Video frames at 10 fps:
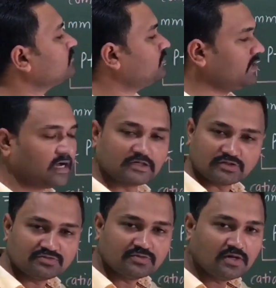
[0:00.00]

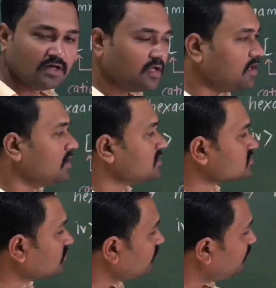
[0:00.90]
Br2.
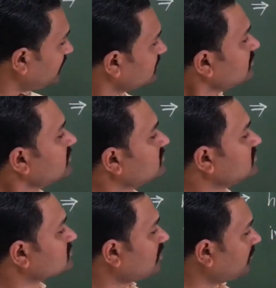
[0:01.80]
So when
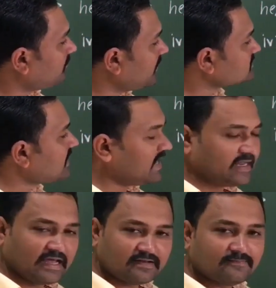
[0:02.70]
this complex
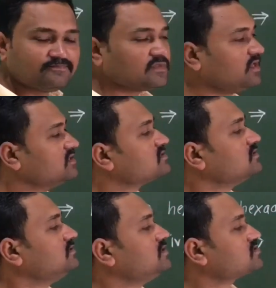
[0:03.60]
anion is
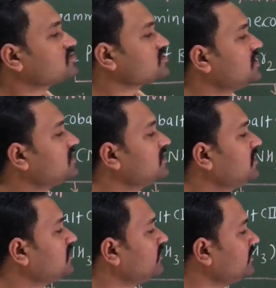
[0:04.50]
dissociate,
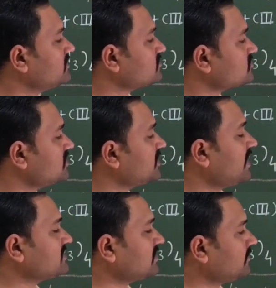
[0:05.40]
it will dissociate
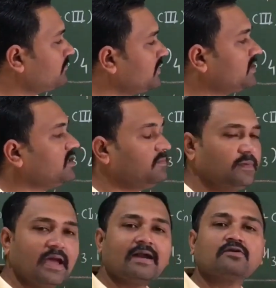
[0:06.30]
as an PT
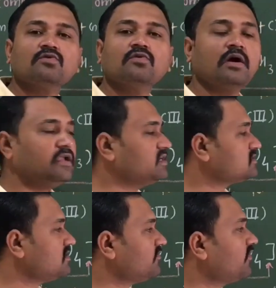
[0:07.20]
Br2
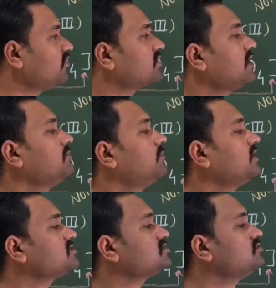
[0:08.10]
NH3 4 times
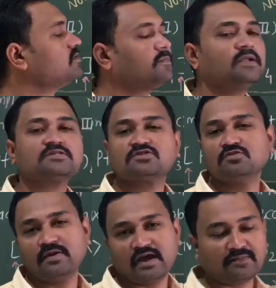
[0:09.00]
+2
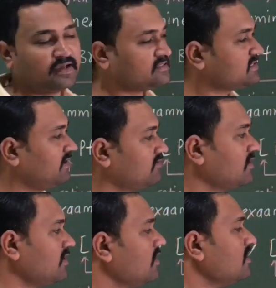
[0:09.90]
Br minus ion.
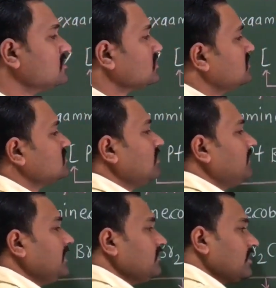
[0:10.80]
So this will
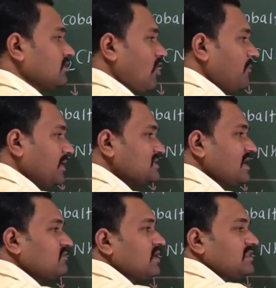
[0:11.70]
be your complex
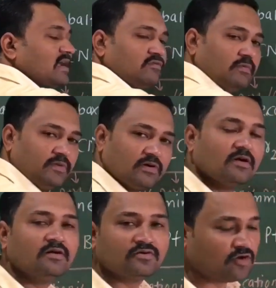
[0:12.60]
ion and that will be your
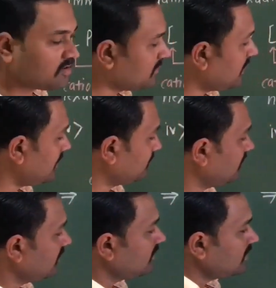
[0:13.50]
normal ion.
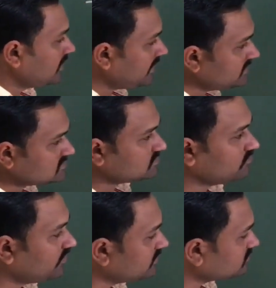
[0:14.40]
Hence
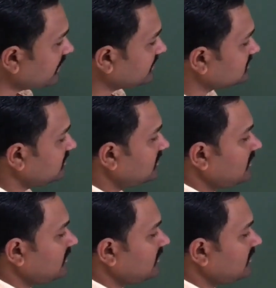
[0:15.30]
we know that